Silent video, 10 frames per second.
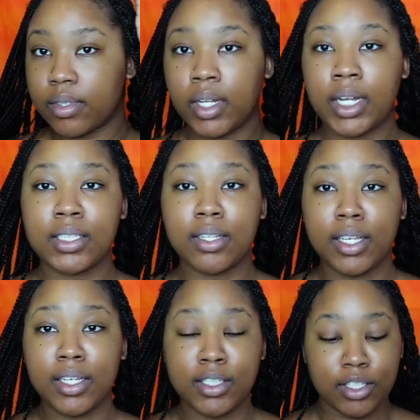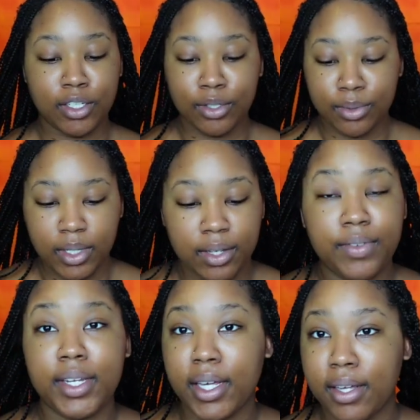And I still think it's cute
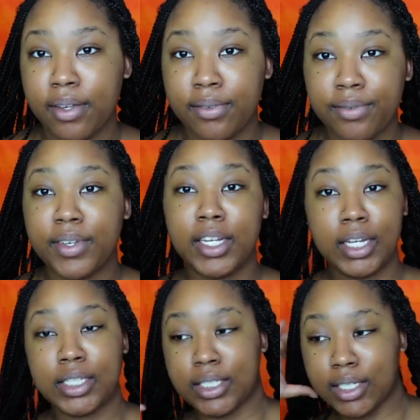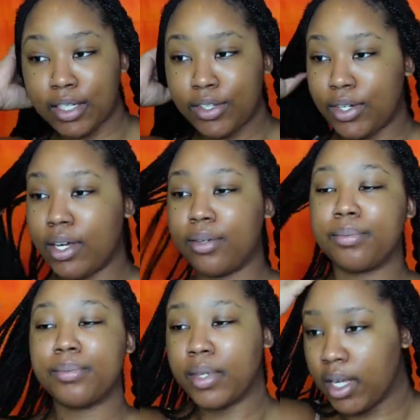even if it doesn't, you know,
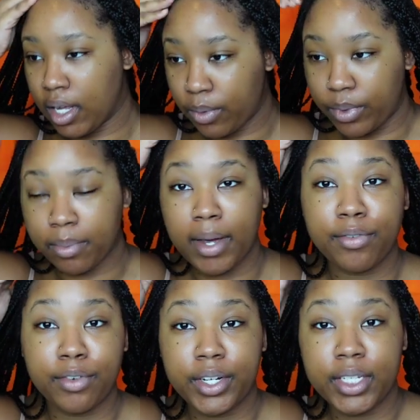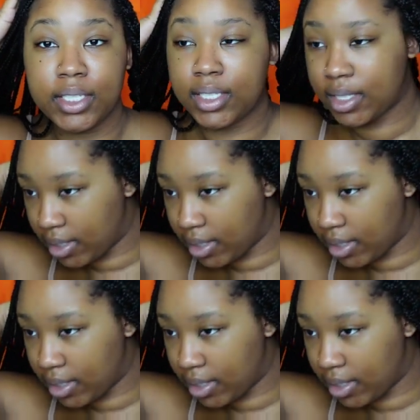help with my frizz.